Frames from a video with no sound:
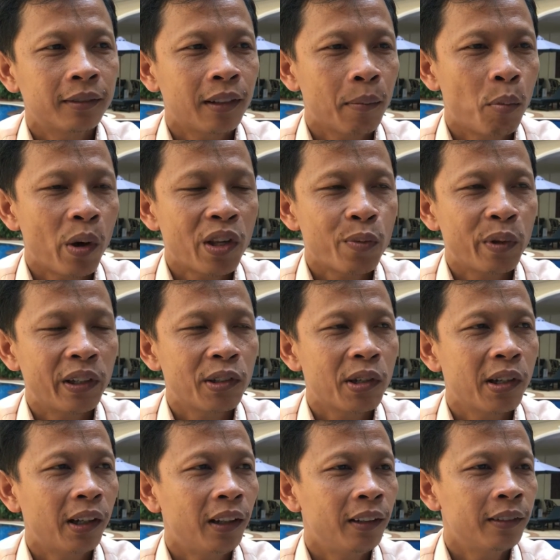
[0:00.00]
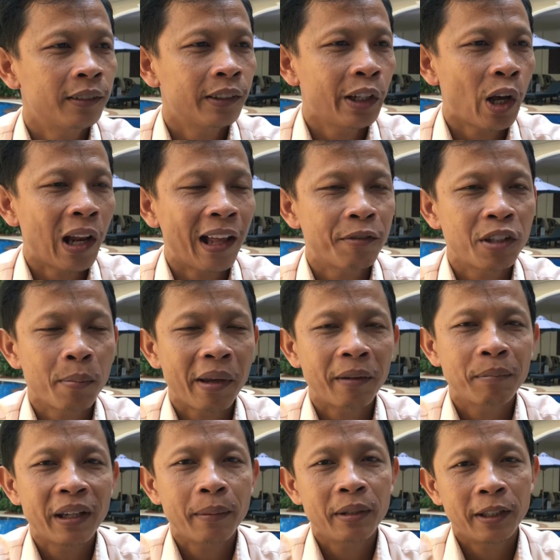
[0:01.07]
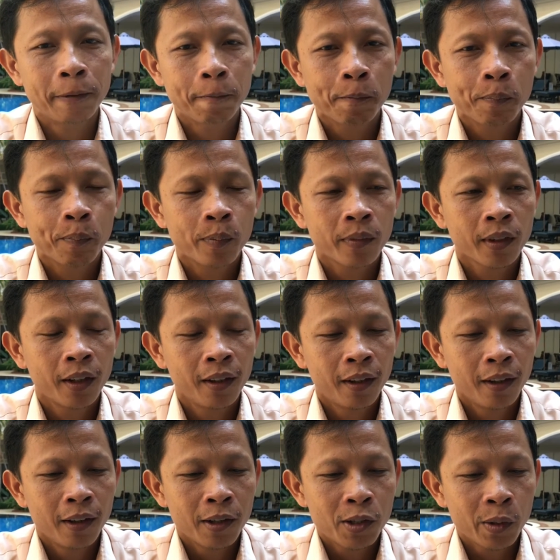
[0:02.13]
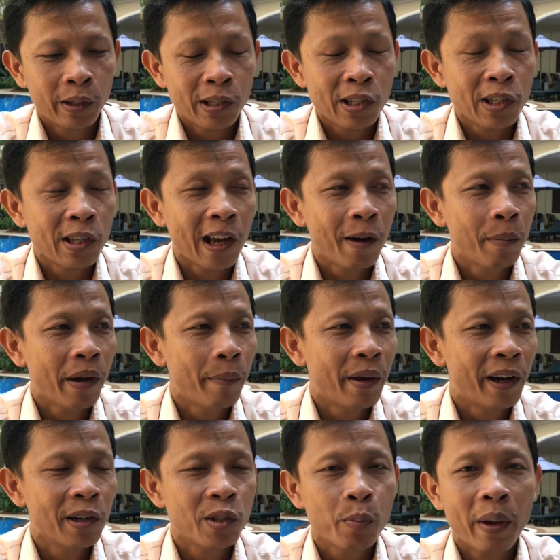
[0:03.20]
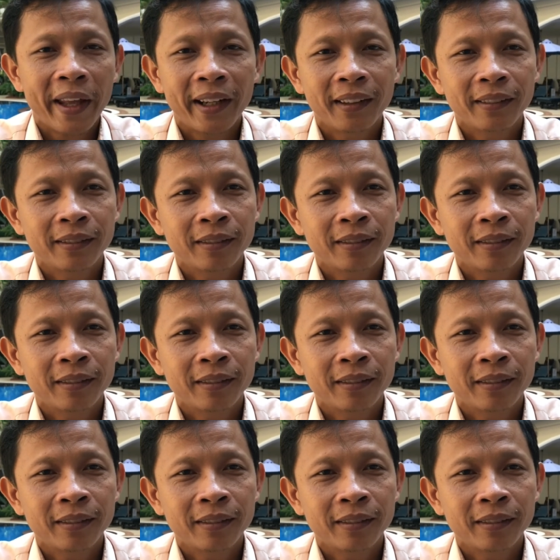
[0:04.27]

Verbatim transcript: the boys with this girl, they all have to make baby. So this is how my parents met.